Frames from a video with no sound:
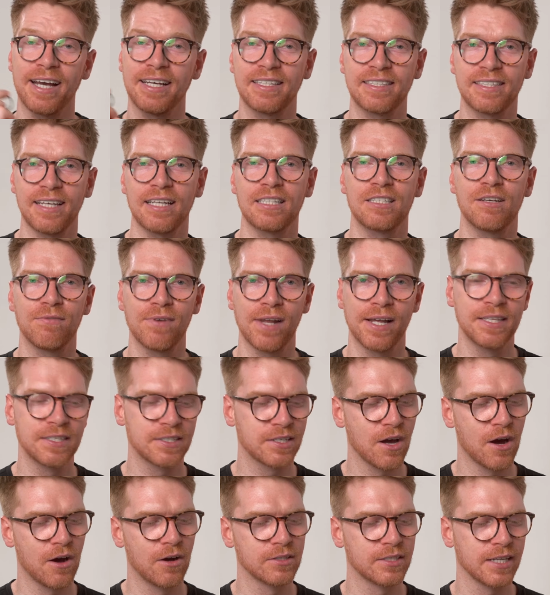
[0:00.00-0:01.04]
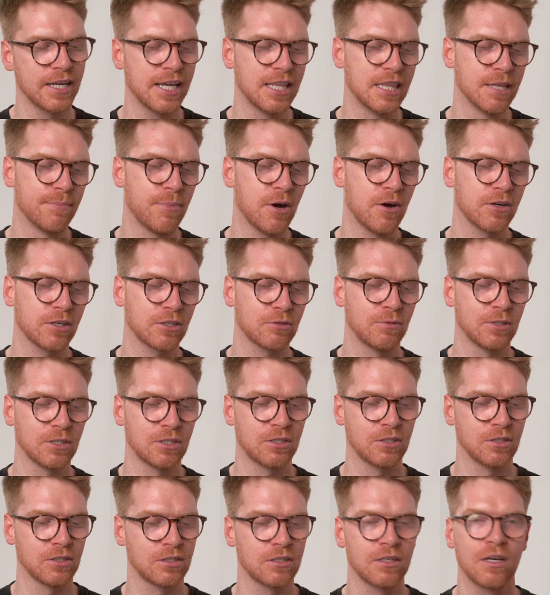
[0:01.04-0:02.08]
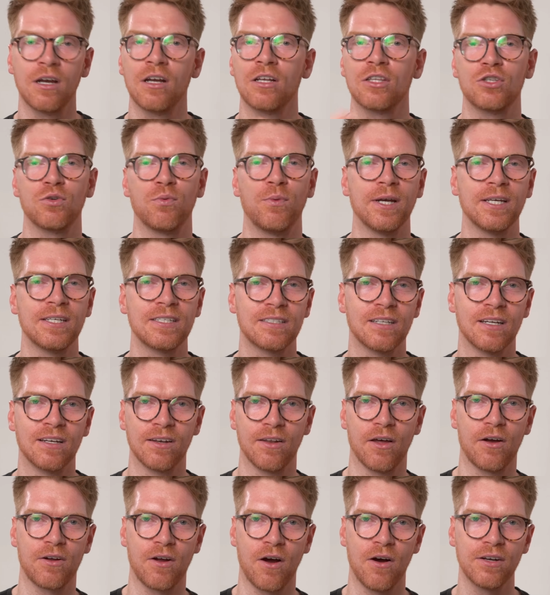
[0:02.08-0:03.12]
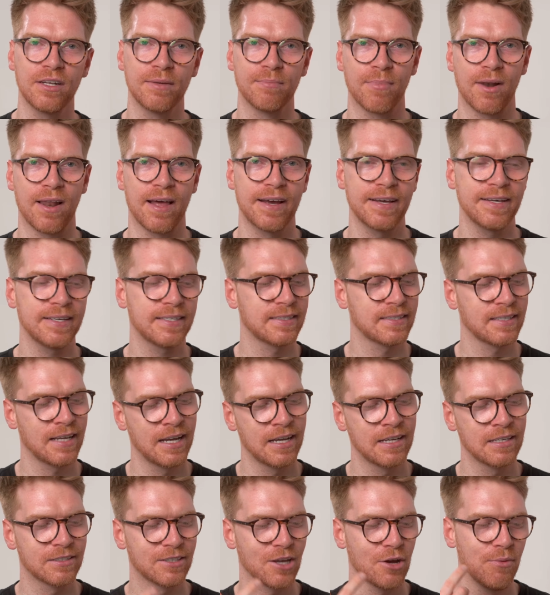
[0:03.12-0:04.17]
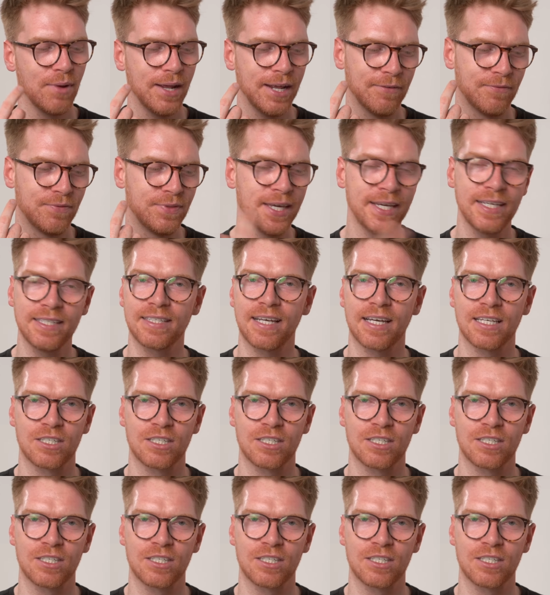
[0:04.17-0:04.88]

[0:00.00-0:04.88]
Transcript: a set of lens guards in the box which just twist and lock on in place. So if these get